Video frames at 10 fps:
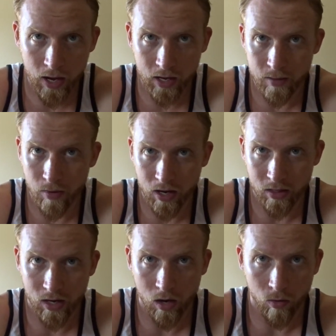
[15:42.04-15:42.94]
anybody
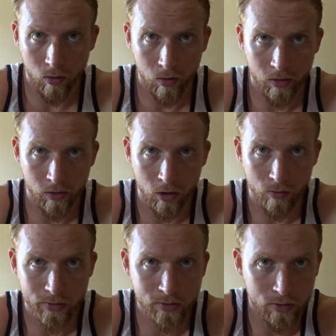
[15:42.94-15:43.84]
that I work with, I
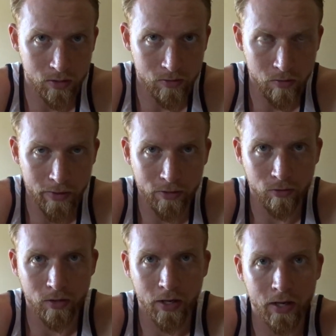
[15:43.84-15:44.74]
always talk to them about
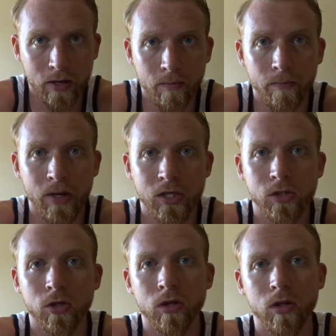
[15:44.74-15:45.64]
their diet, make
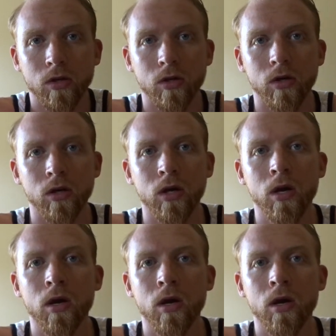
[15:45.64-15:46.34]
sure that they're